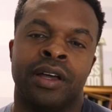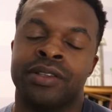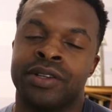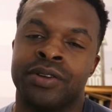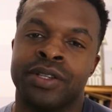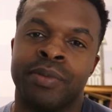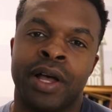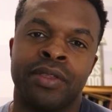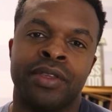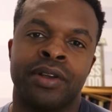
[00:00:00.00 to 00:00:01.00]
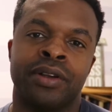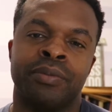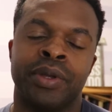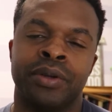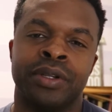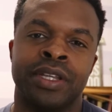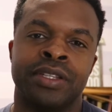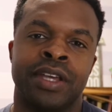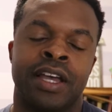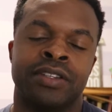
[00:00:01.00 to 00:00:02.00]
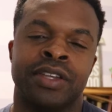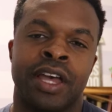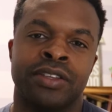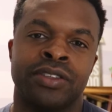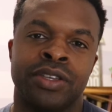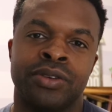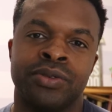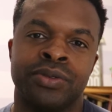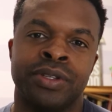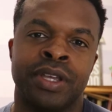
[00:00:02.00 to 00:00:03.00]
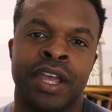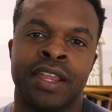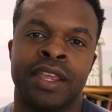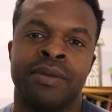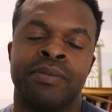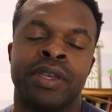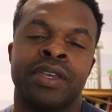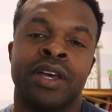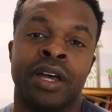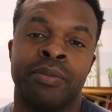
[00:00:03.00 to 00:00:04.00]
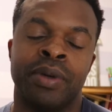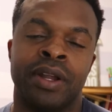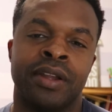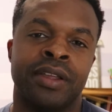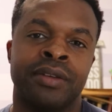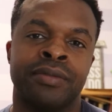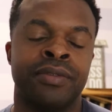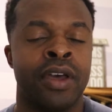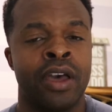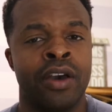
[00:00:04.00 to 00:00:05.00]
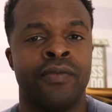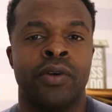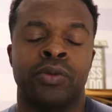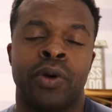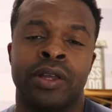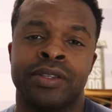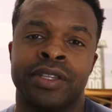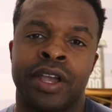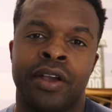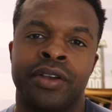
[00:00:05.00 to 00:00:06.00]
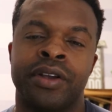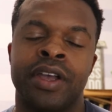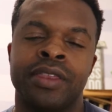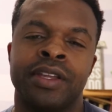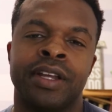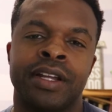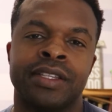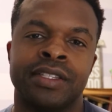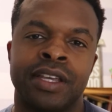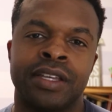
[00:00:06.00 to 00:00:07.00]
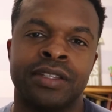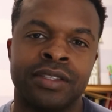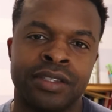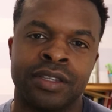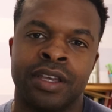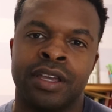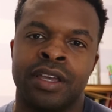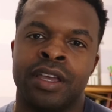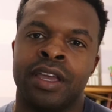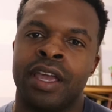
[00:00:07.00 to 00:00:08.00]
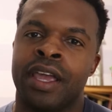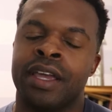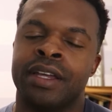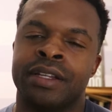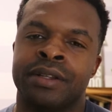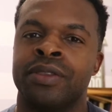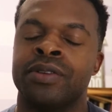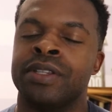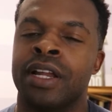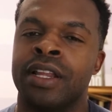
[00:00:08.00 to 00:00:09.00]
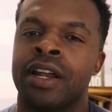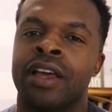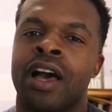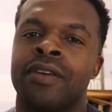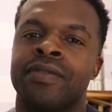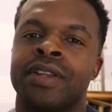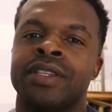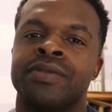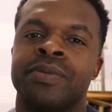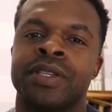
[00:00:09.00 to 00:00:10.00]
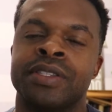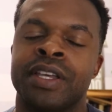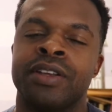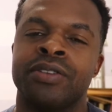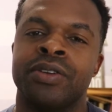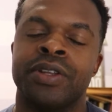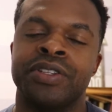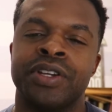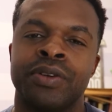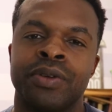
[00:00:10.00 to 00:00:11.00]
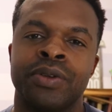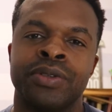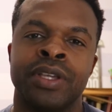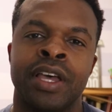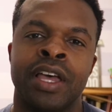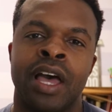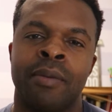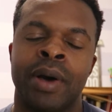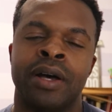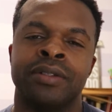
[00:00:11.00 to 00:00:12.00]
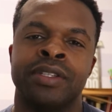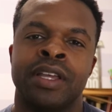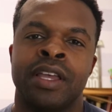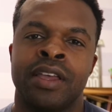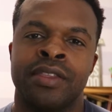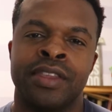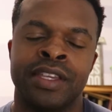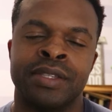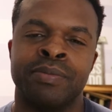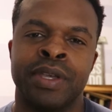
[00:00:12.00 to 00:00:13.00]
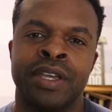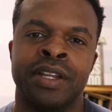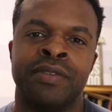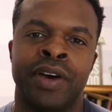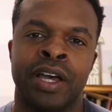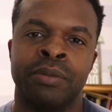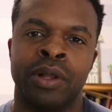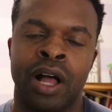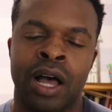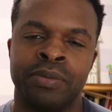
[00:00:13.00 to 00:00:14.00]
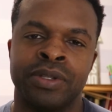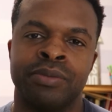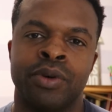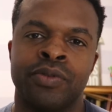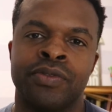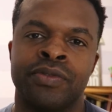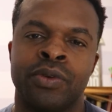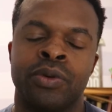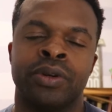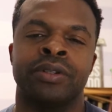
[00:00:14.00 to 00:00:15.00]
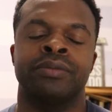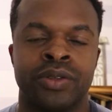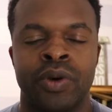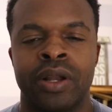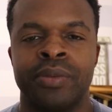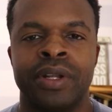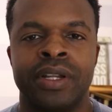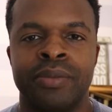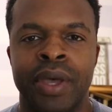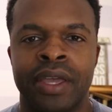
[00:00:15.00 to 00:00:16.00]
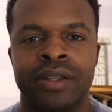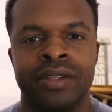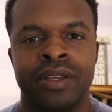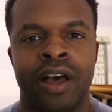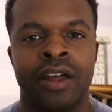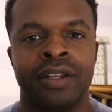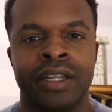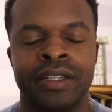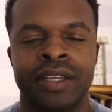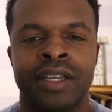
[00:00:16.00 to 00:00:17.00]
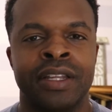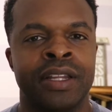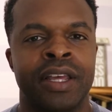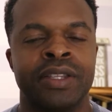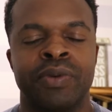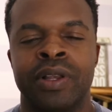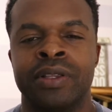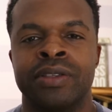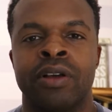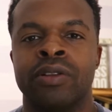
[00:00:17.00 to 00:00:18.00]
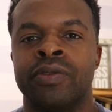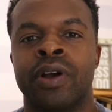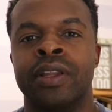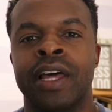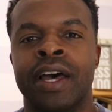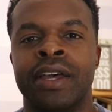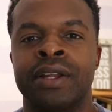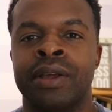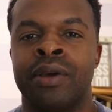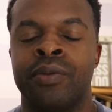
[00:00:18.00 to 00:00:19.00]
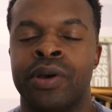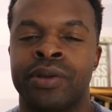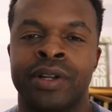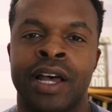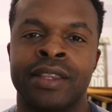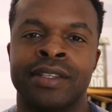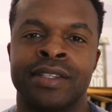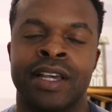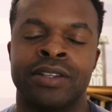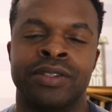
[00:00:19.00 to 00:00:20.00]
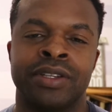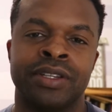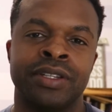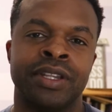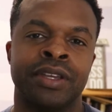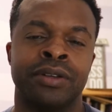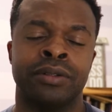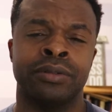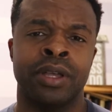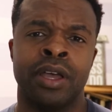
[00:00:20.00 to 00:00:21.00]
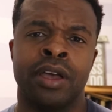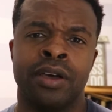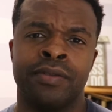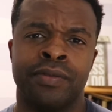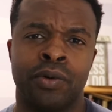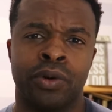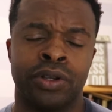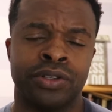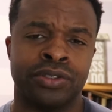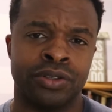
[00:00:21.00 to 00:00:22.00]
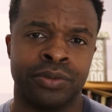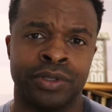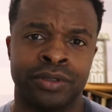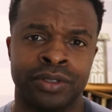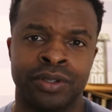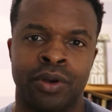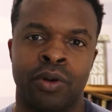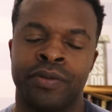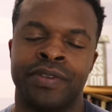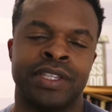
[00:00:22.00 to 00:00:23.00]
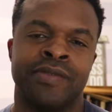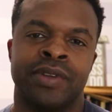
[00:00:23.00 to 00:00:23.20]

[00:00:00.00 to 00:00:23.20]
Concerns about their ability to actually execute and then be a competitive fourth wireless carrier in the United States. And there's not a lot of confidence from these state attorney generals about this being a viable option moving forward. There's quite a bit of debate on LinkedIn as well as all over online whether or not this is actually a good deal for consumers, or if it's